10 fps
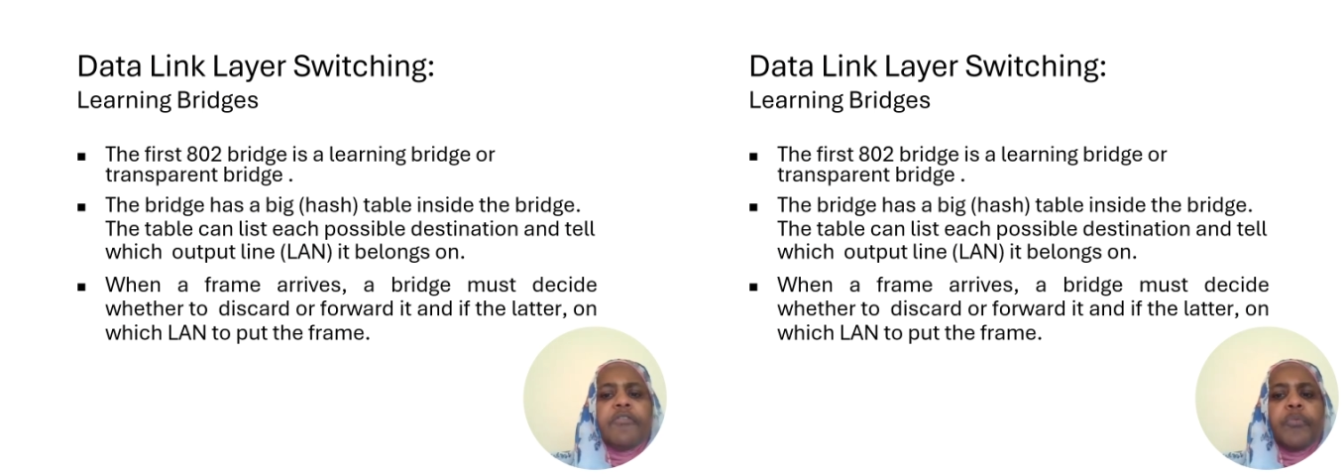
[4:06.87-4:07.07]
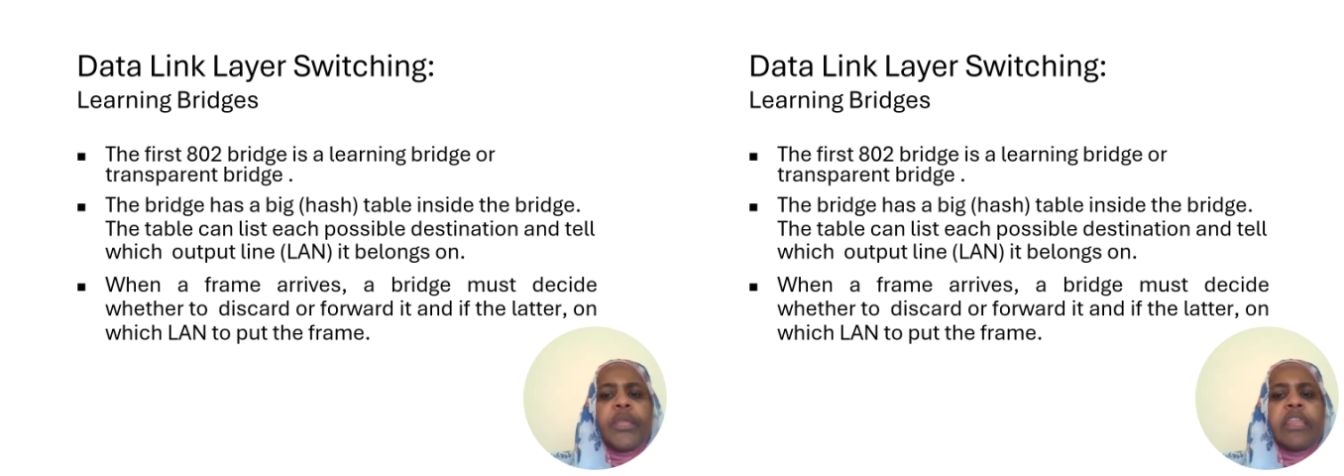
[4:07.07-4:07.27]

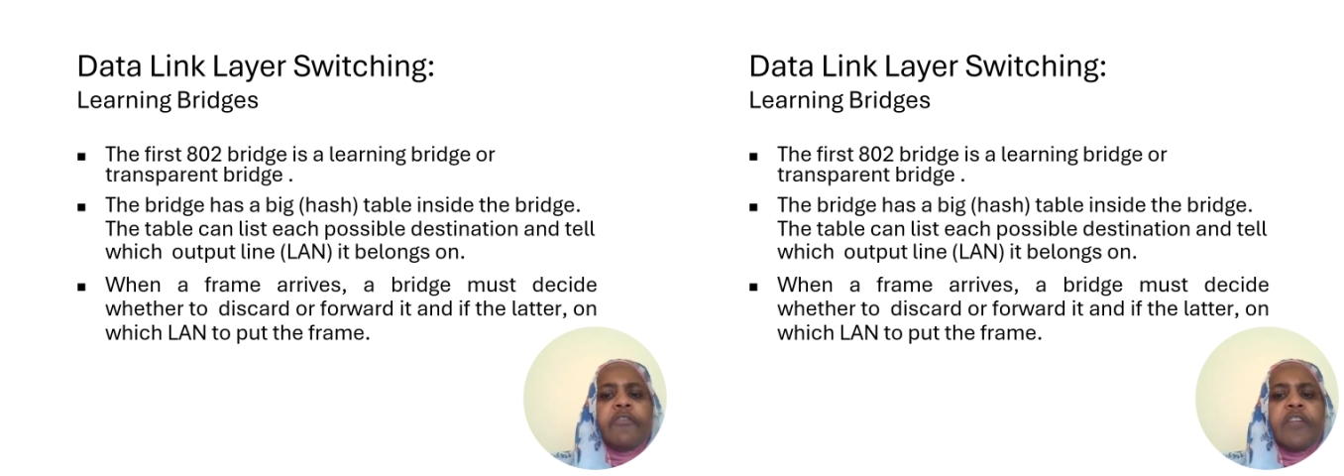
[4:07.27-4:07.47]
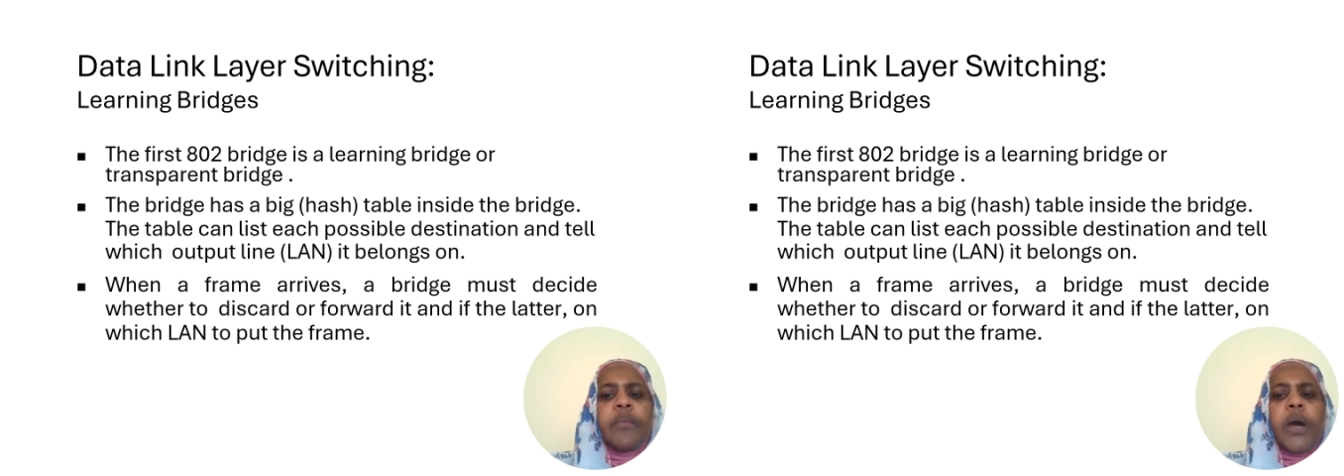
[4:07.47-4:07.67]
When the
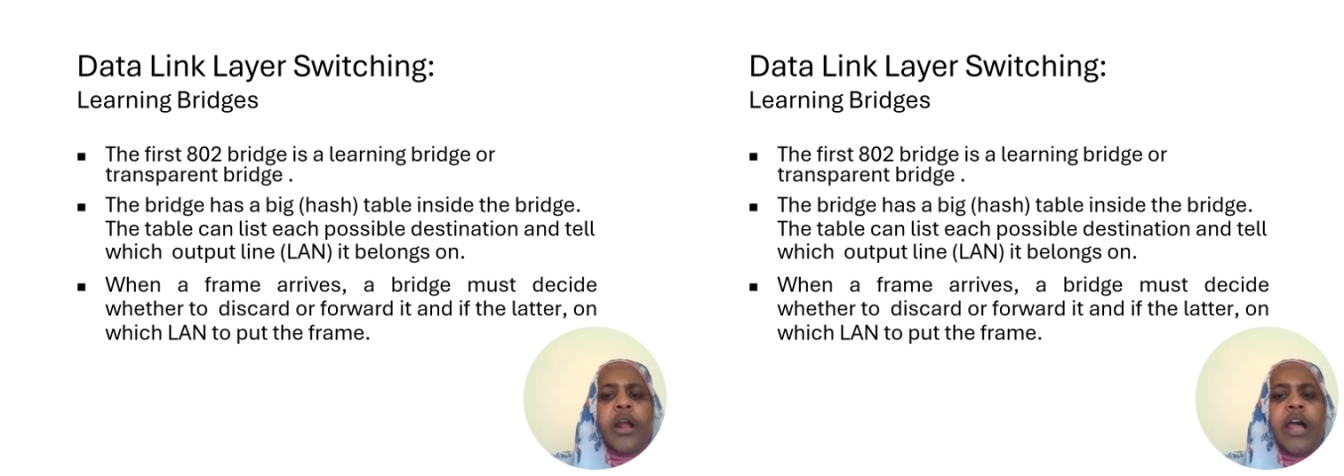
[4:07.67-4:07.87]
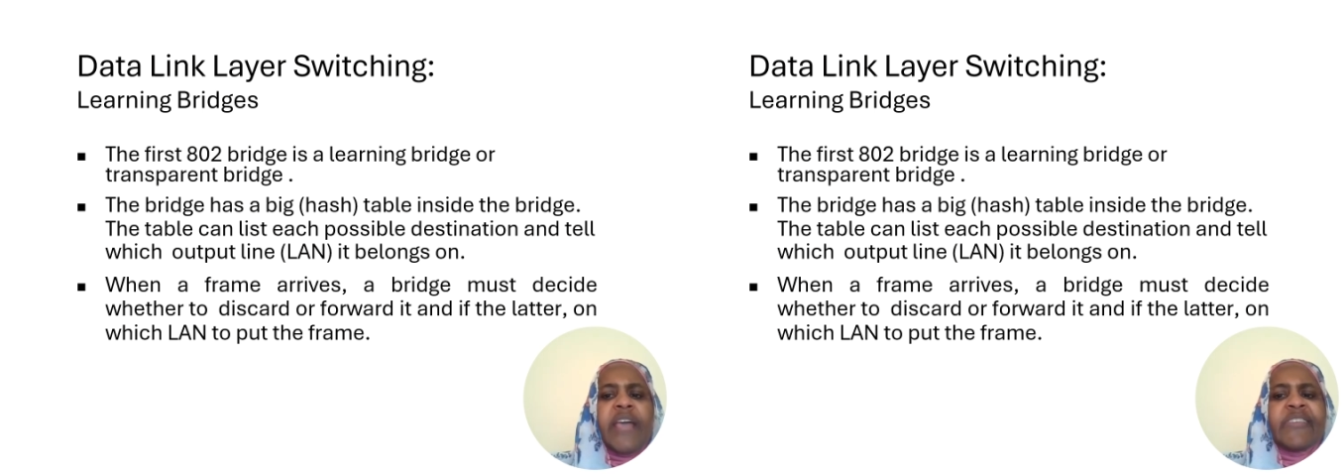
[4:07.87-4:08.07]
frame
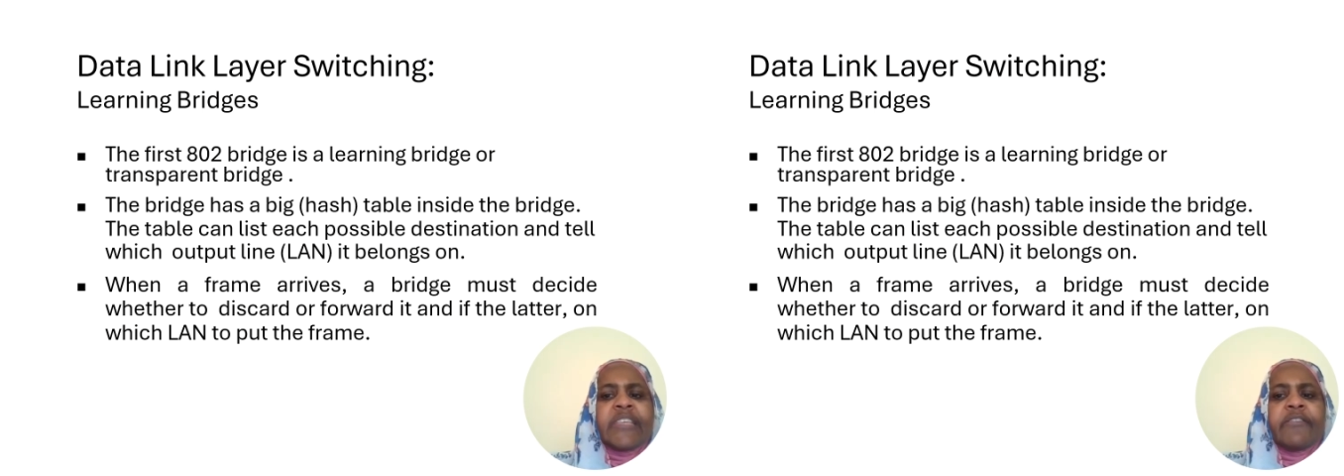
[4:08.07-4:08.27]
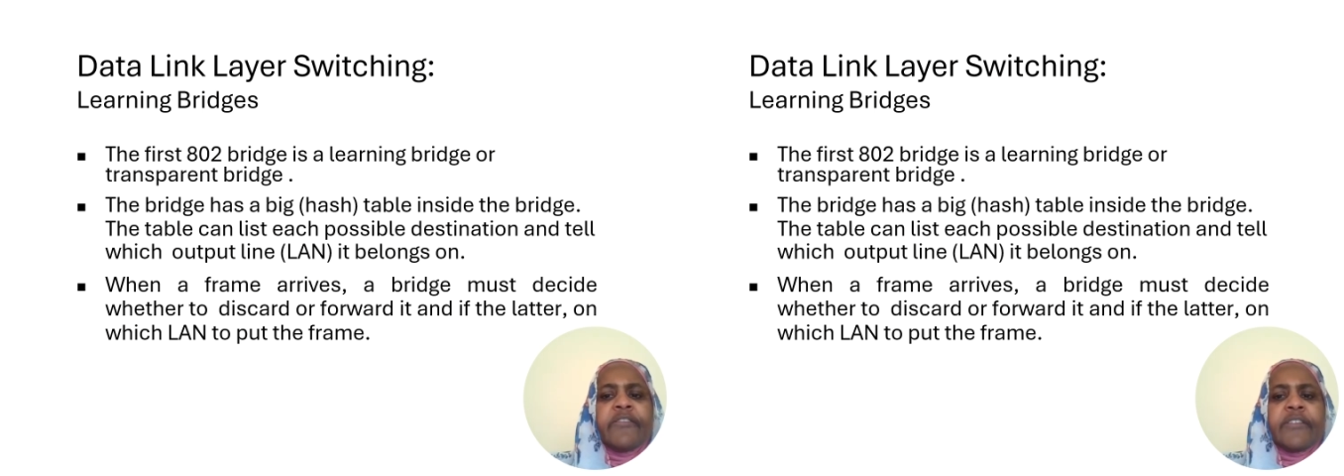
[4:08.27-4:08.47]

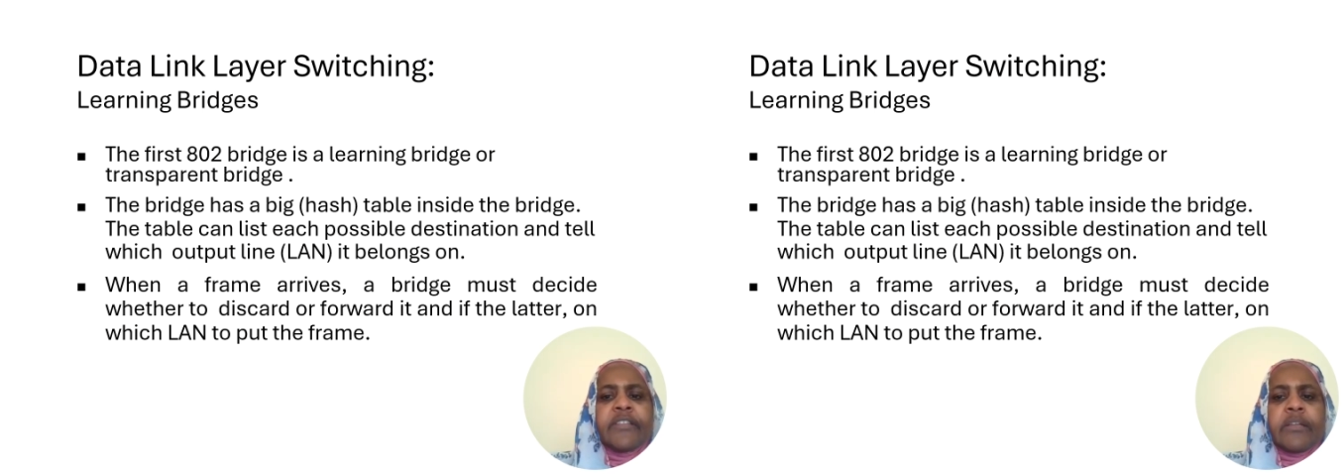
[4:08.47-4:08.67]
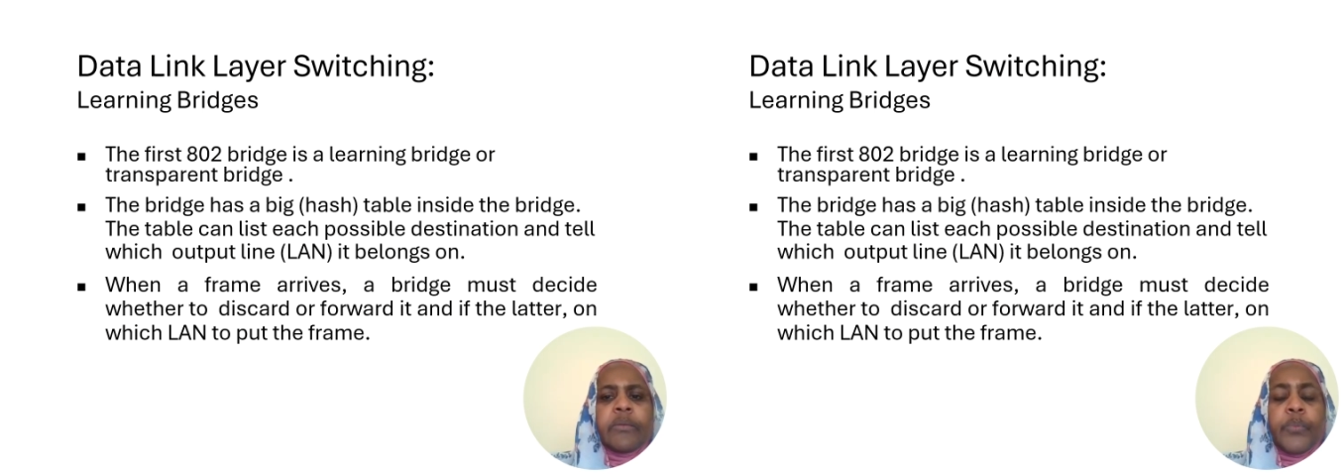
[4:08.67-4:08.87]
arrives,
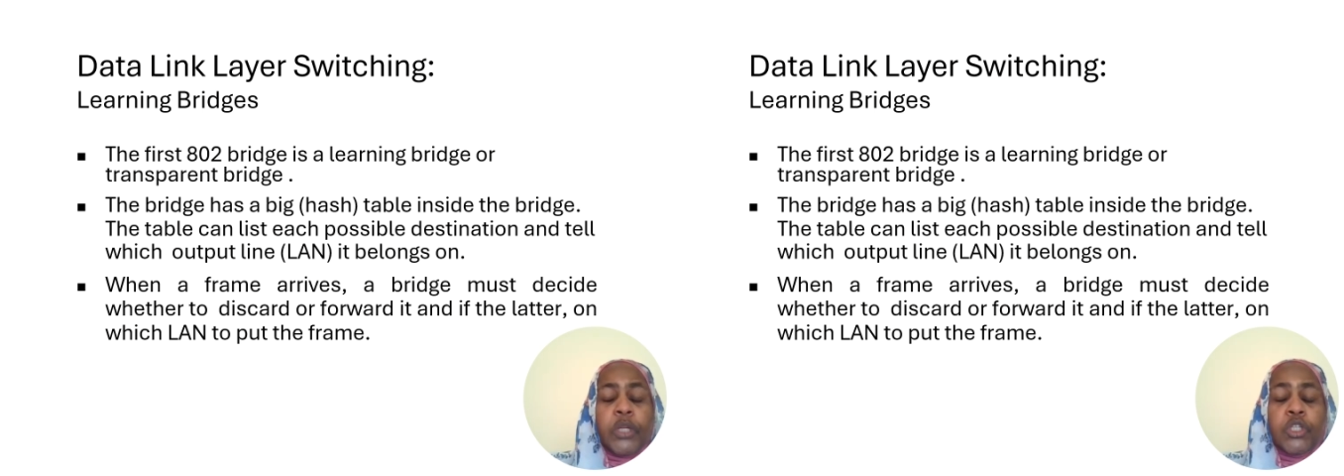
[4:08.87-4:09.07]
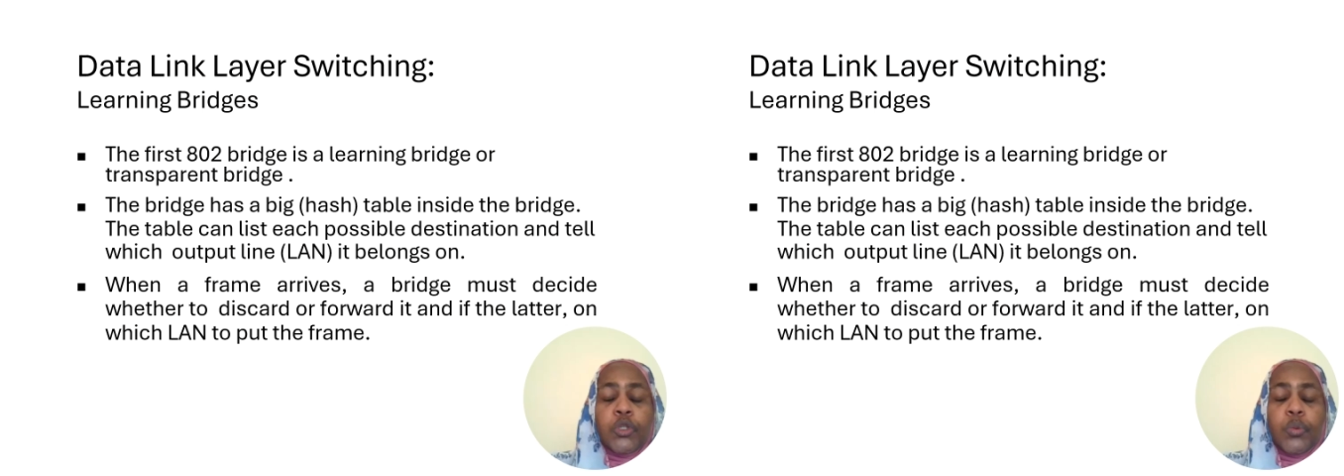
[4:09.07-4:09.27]
the bridge